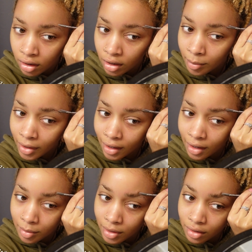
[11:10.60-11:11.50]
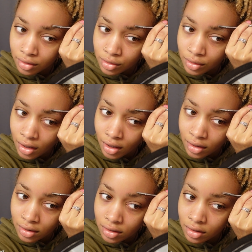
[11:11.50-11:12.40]
And my eyebrows, you
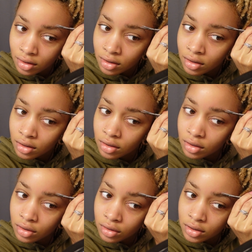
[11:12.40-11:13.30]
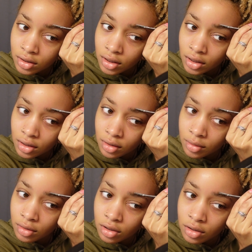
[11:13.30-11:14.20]
guys, you'll see
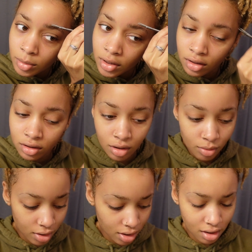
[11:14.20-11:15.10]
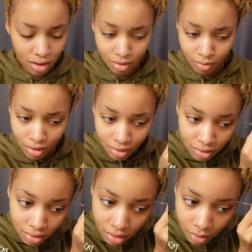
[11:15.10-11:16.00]
just because of the way that, why is
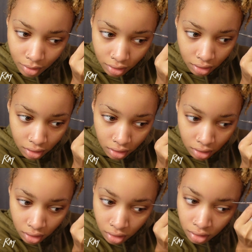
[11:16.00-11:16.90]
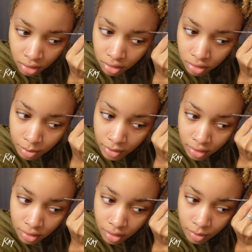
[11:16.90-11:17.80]
this not working? Just
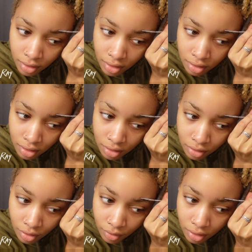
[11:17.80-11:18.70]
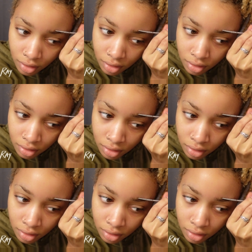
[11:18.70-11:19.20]
because of the way that they grow in,